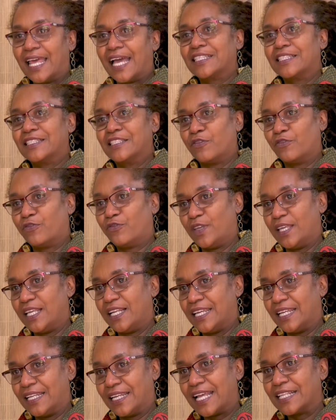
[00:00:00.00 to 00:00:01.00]
that's the
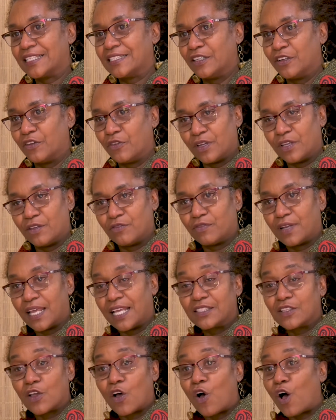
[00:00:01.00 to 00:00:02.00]
feeling, that's the grief,
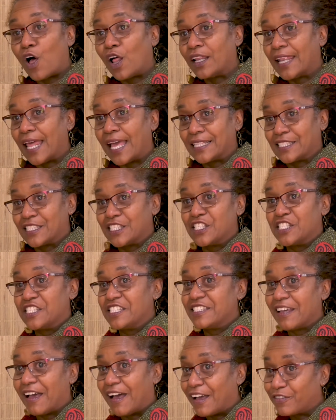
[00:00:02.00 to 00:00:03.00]
that's all that
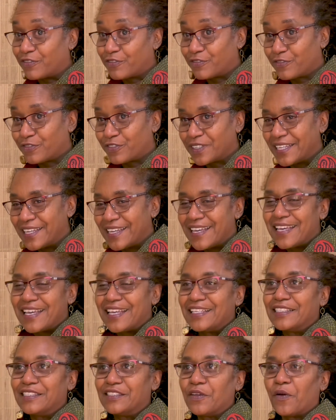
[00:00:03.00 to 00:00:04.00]
stuff.
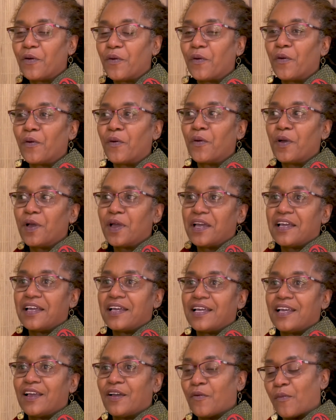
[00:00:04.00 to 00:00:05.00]
So
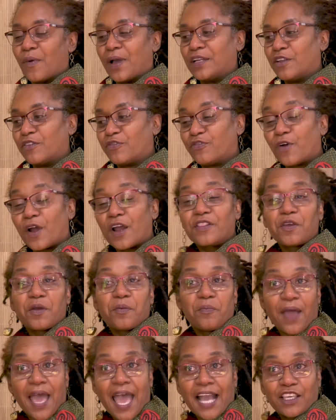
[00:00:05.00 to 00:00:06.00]
the
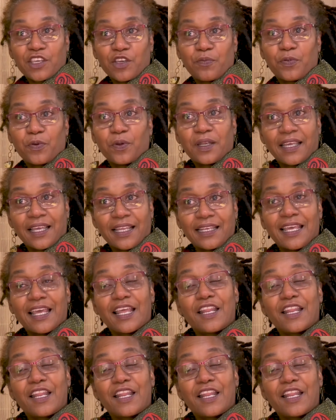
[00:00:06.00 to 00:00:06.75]
further back you pull it,